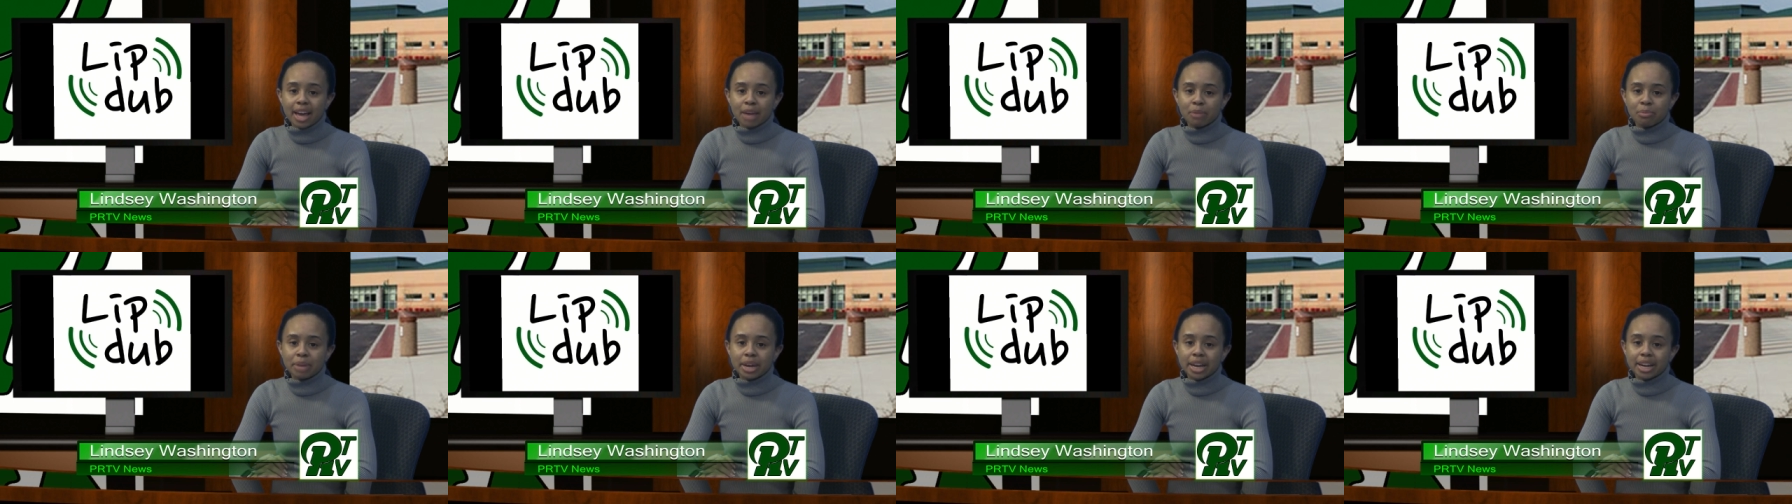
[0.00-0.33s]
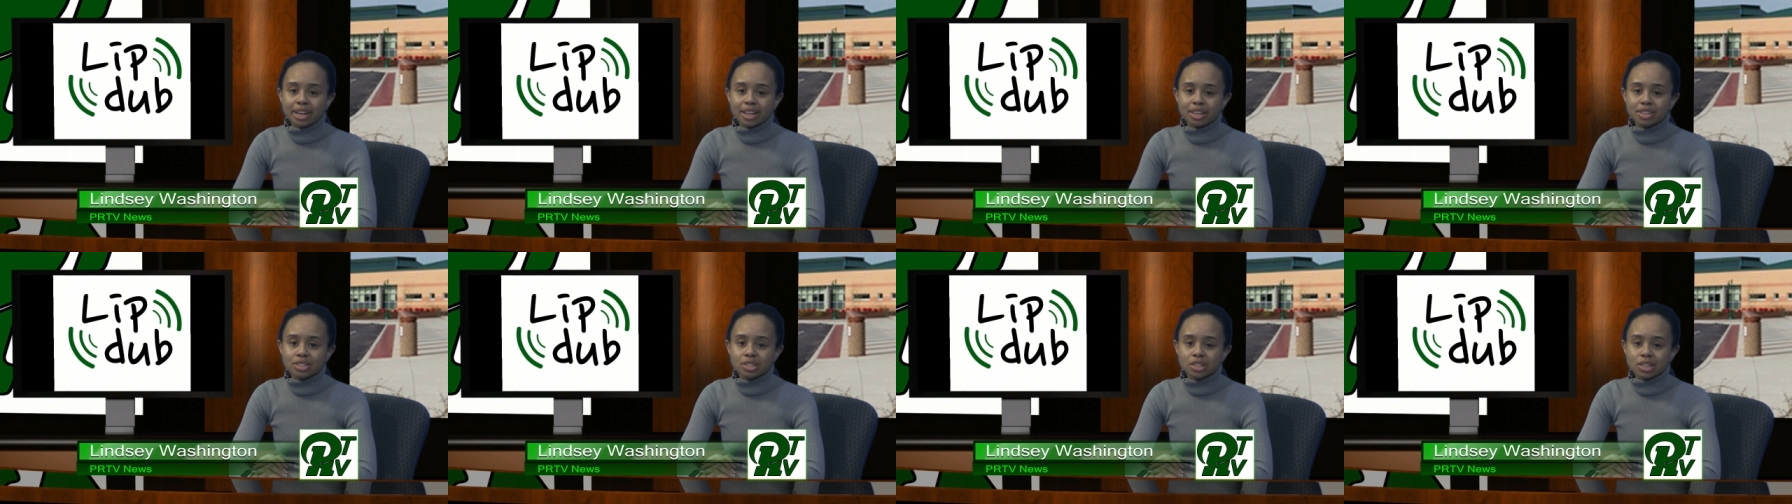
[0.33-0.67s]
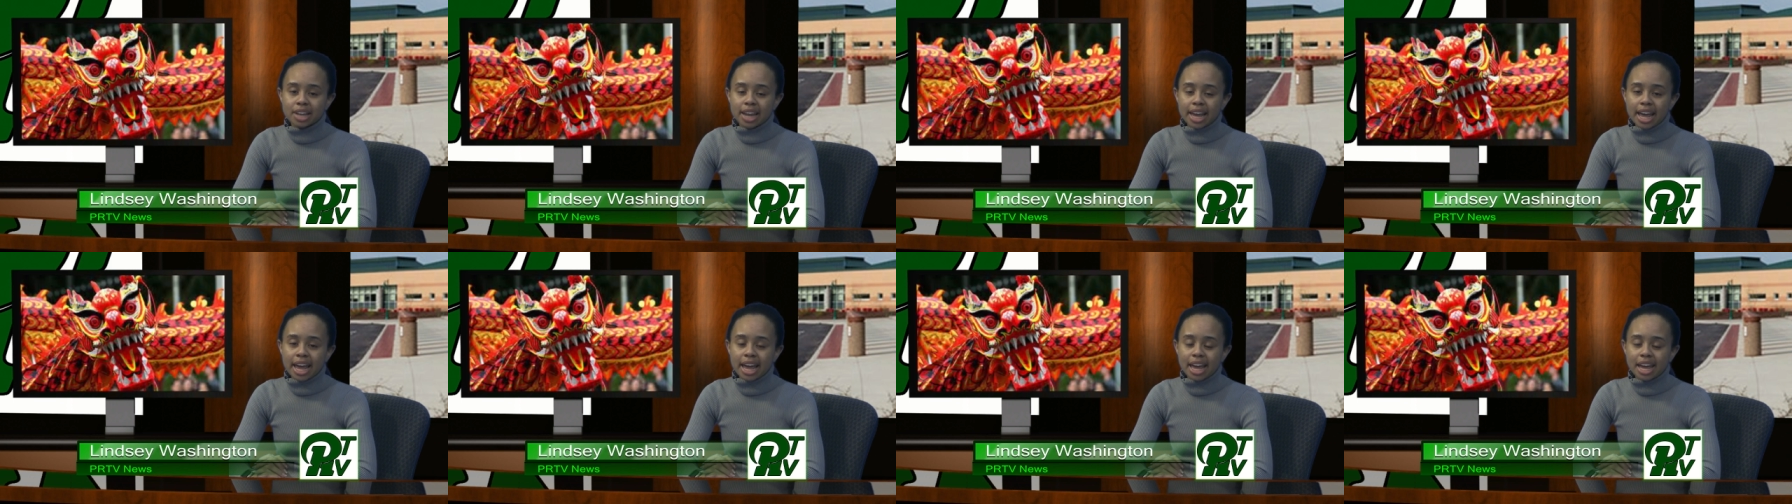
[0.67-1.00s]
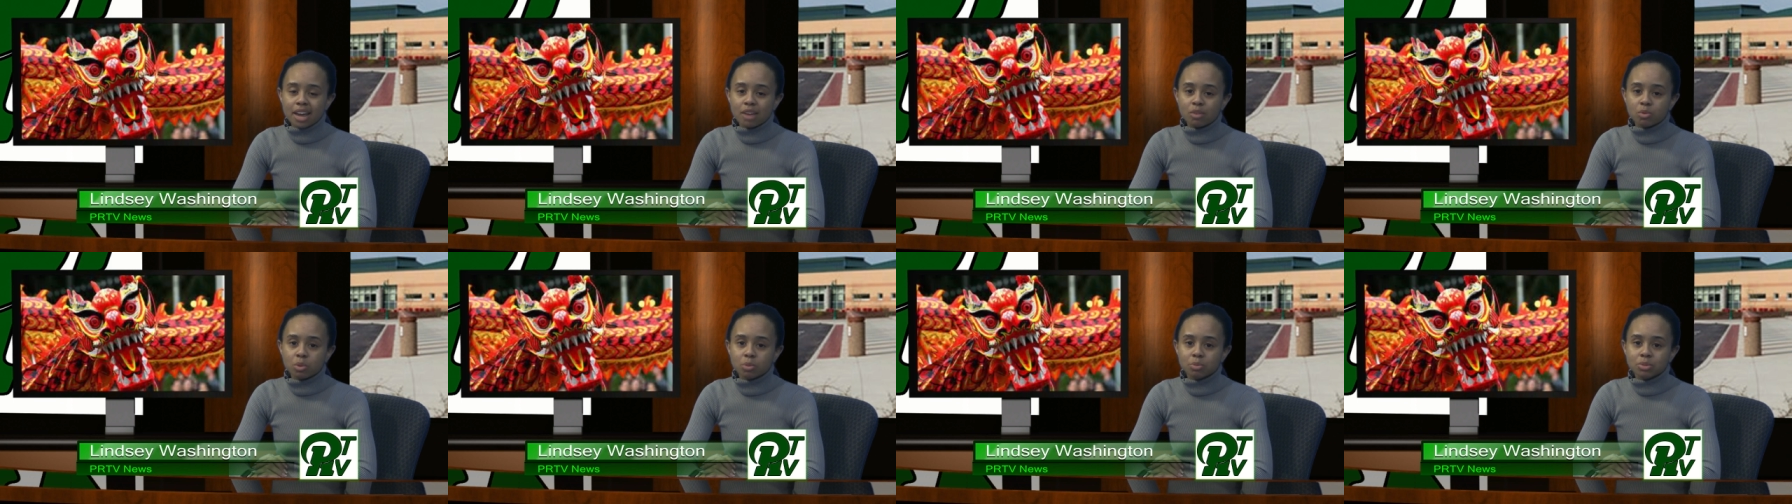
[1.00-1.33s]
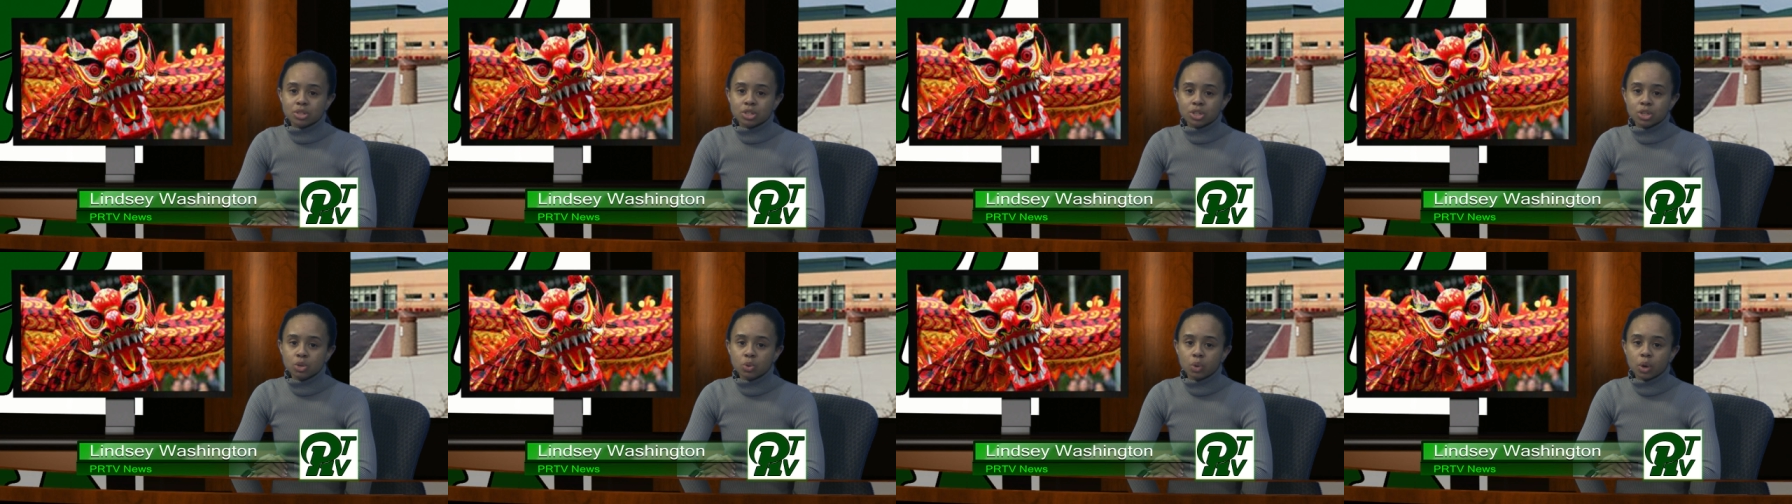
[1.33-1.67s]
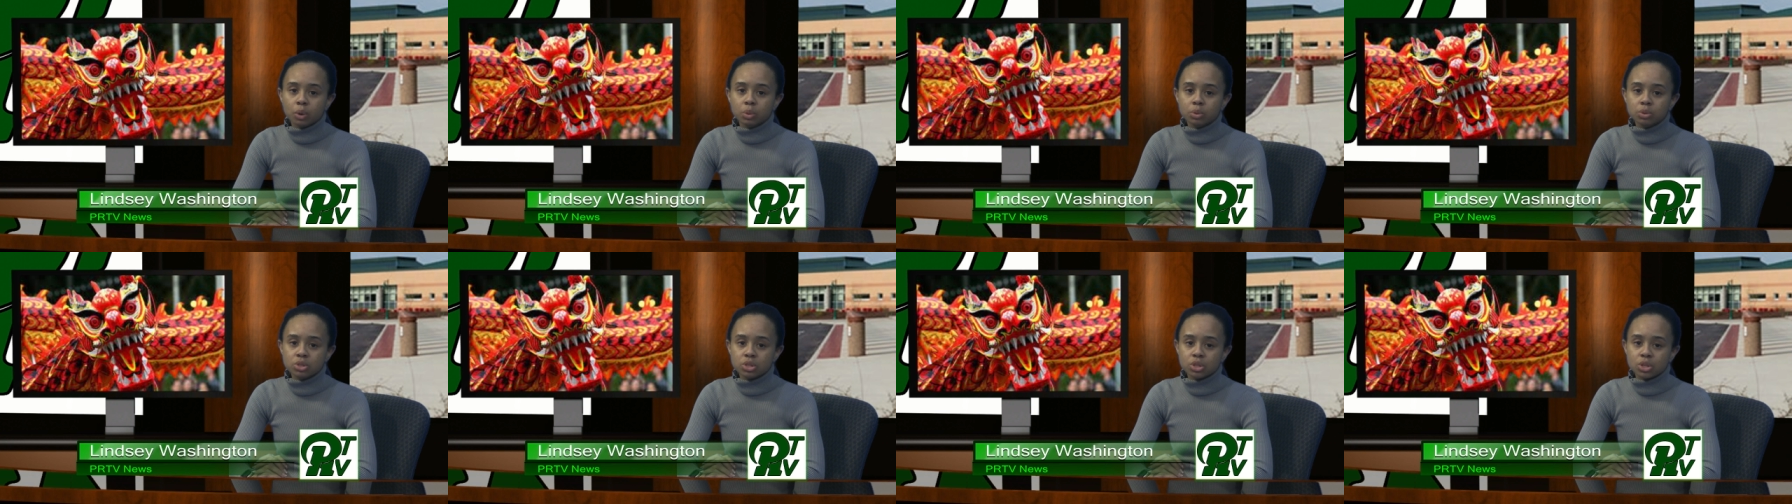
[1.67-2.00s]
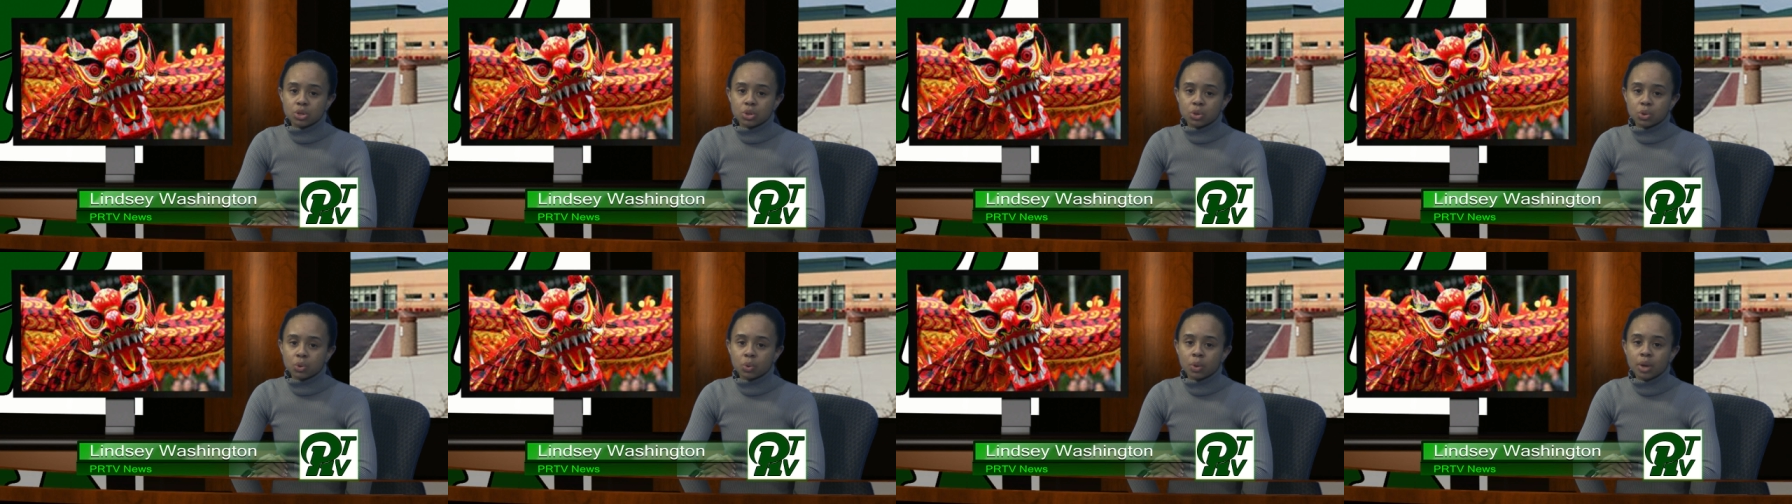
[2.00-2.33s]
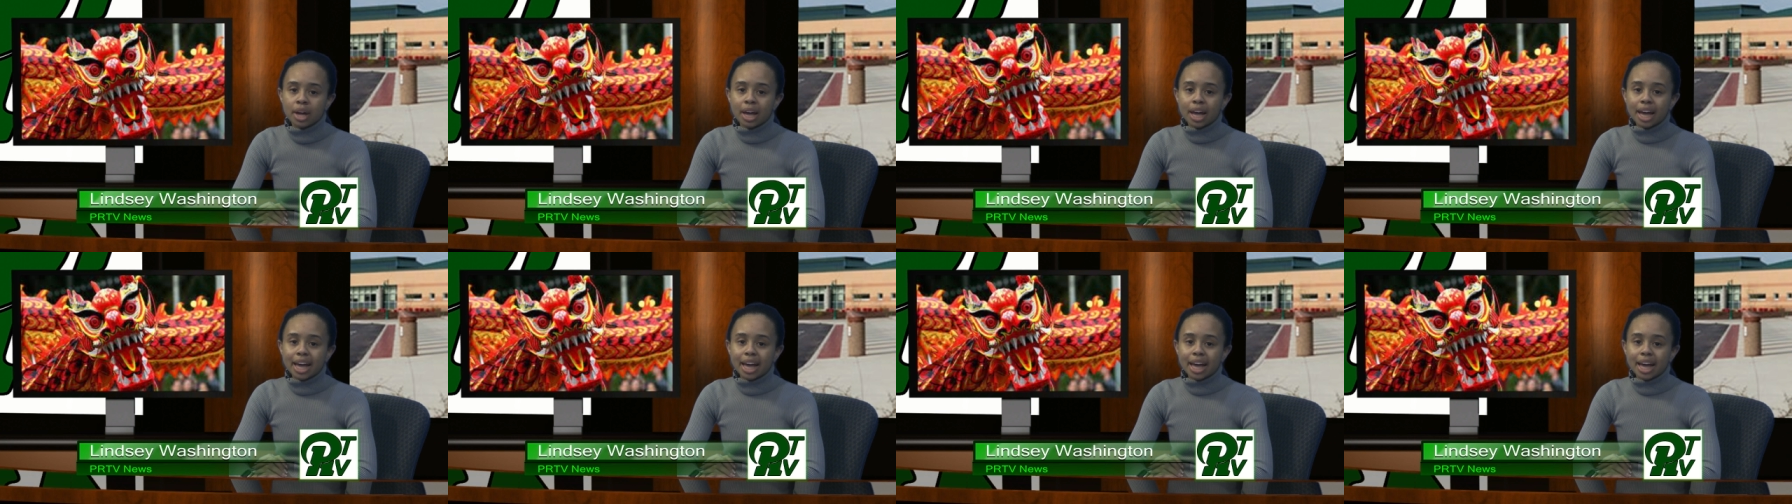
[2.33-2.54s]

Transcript: a meeting today in room 202.